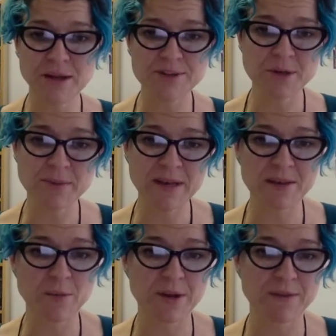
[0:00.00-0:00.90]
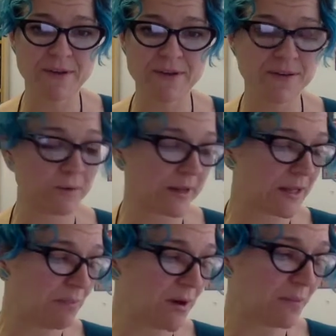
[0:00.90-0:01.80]
attributing the work of others
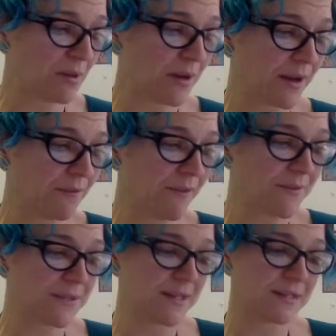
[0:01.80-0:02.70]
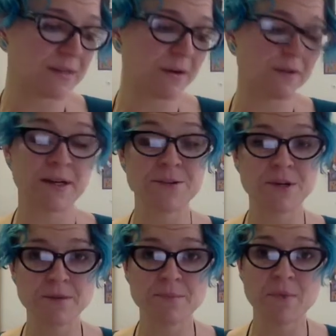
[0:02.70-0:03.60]
correctly by applying a referencing style. And I
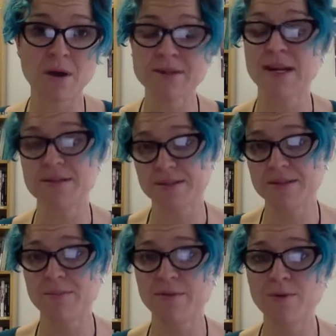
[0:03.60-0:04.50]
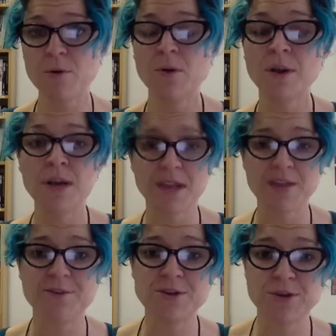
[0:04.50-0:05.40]
don't mind, as I said before,
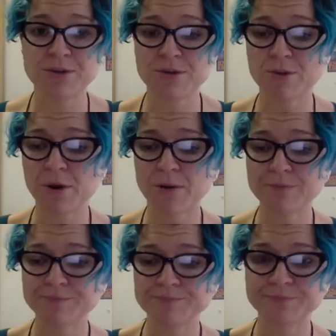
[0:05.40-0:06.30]
if you choose your own.